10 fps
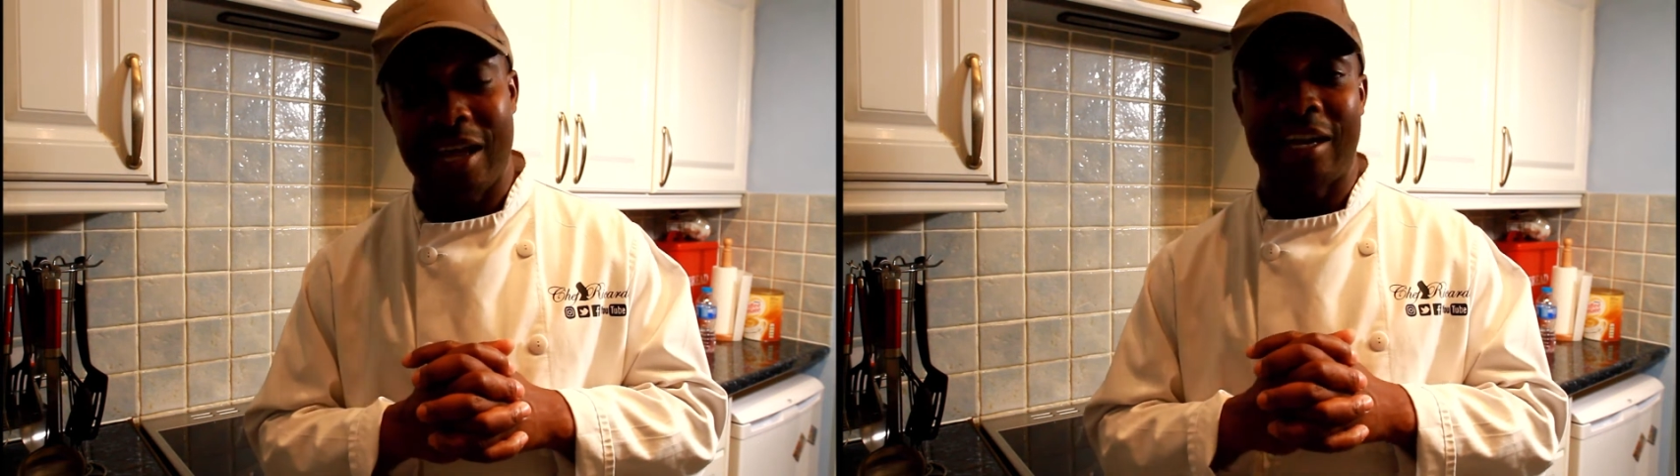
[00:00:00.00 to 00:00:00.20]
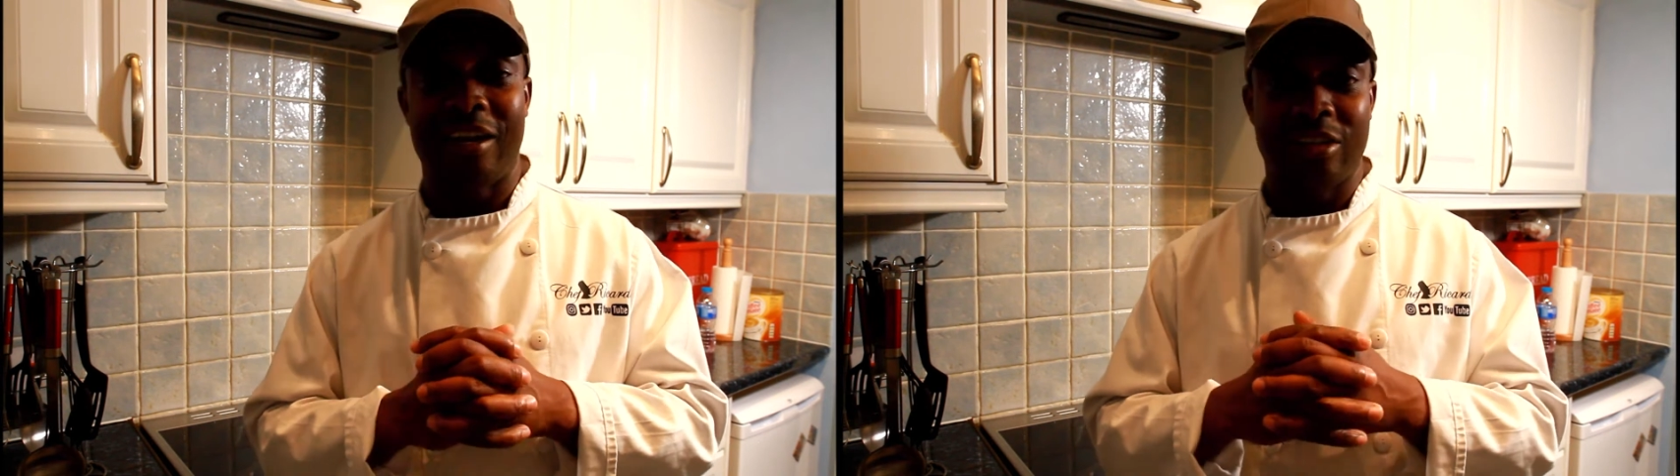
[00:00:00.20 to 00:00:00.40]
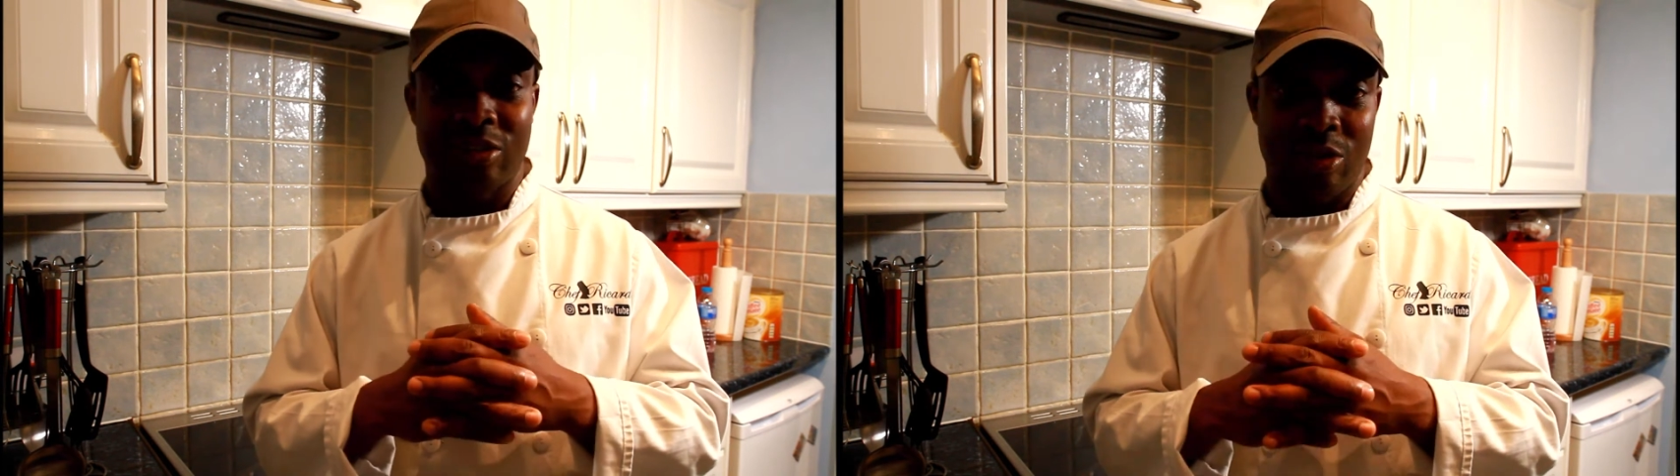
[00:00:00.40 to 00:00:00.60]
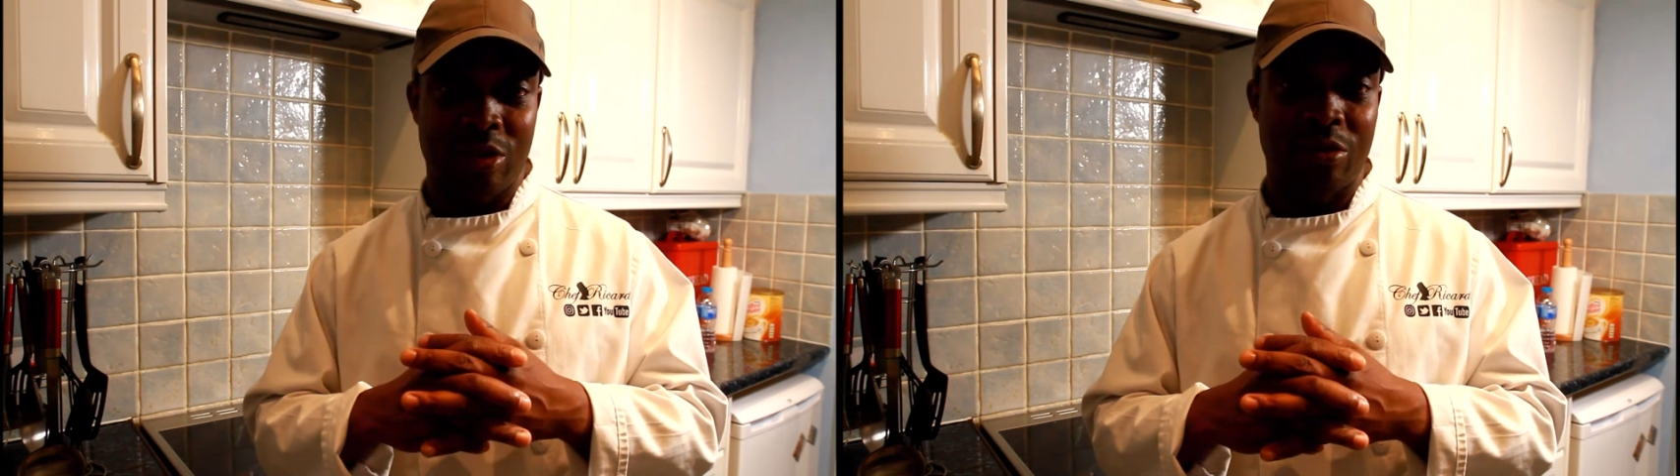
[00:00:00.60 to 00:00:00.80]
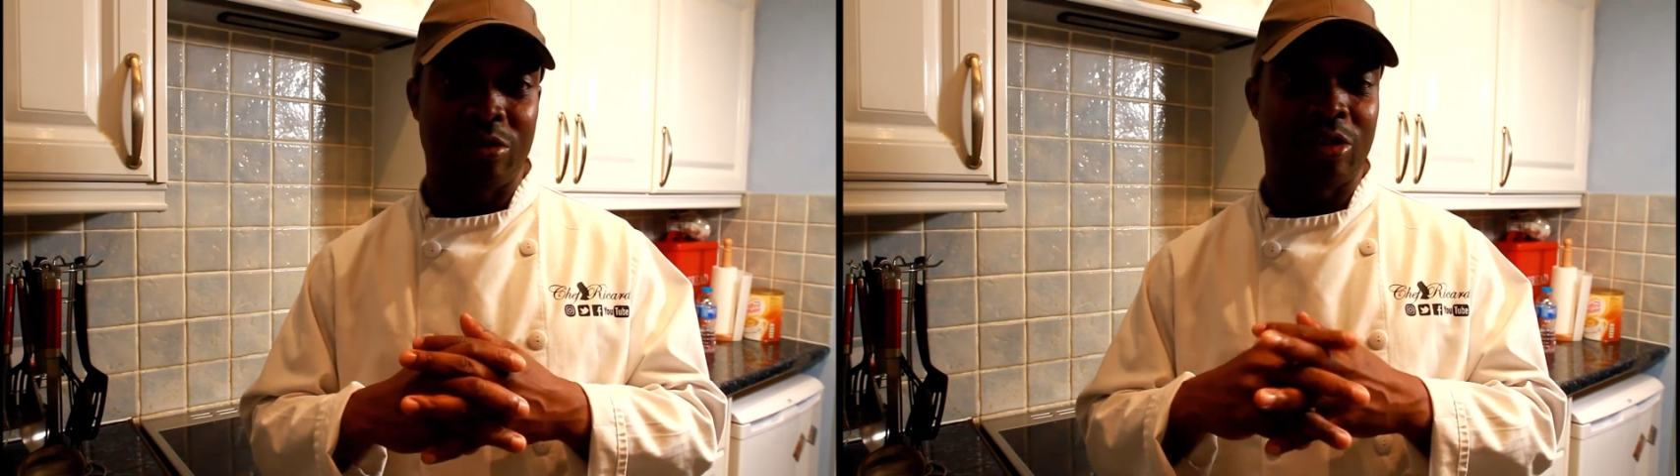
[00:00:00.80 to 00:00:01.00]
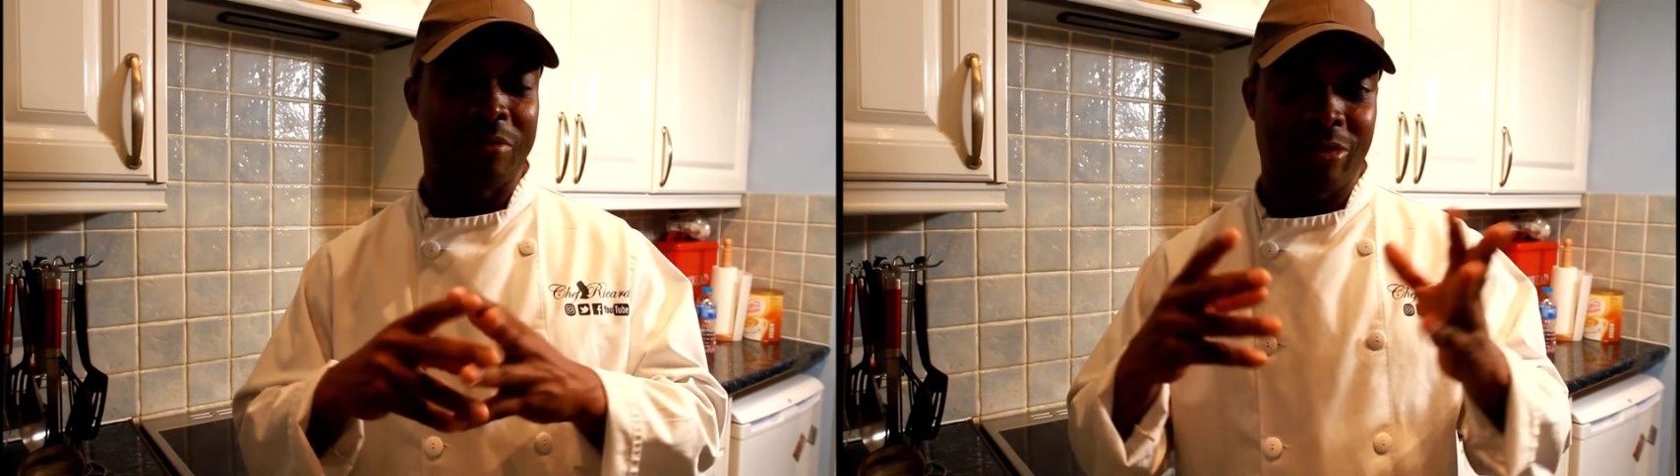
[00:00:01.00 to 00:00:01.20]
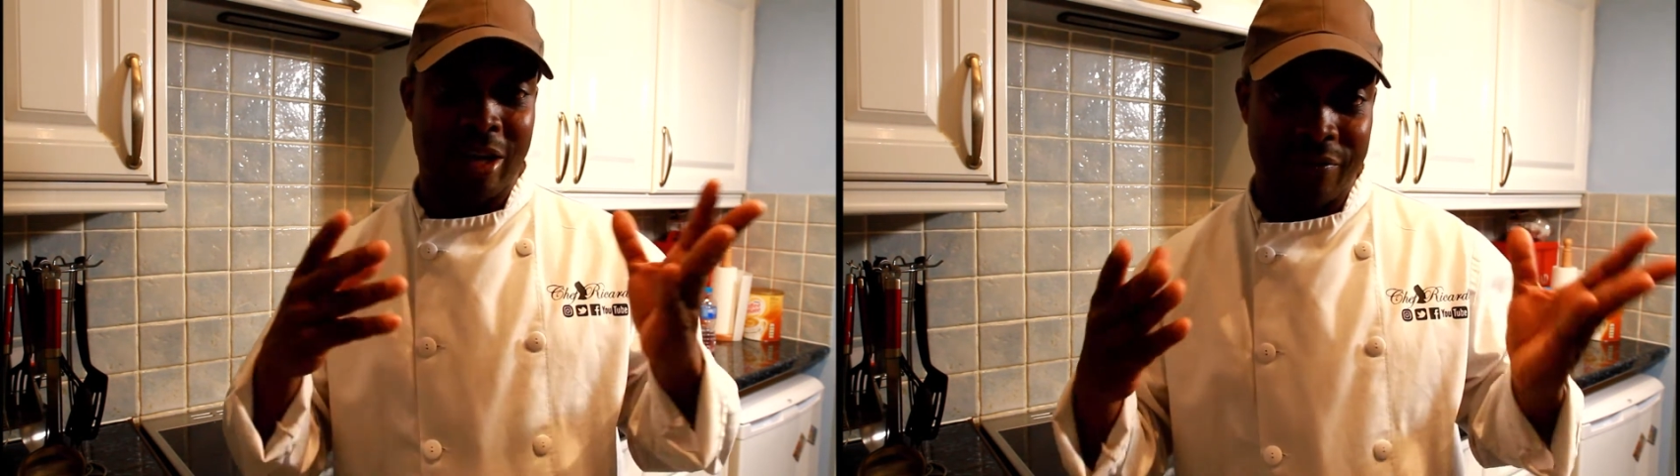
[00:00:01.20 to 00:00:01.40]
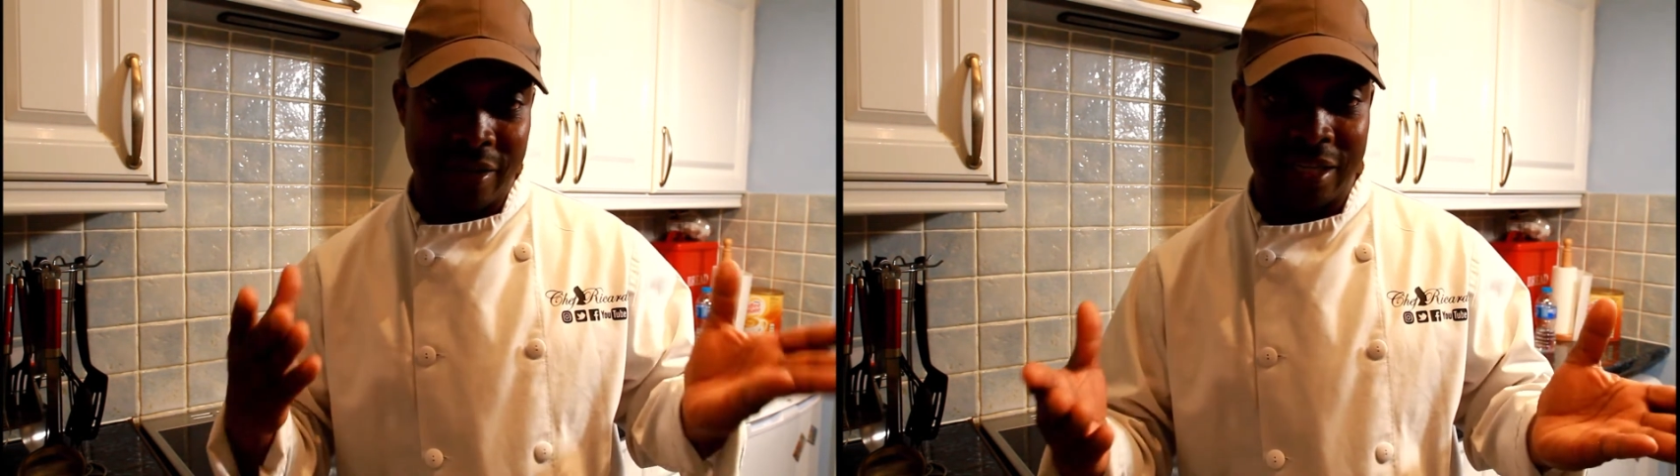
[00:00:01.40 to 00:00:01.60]
and also
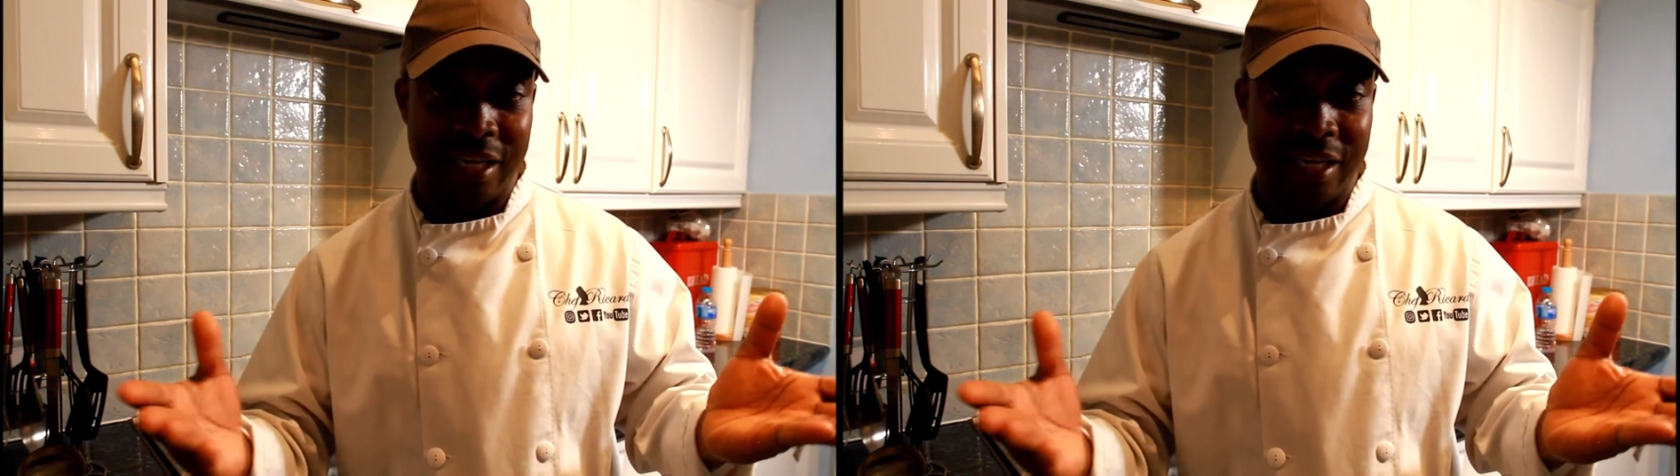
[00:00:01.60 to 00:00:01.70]
subscribing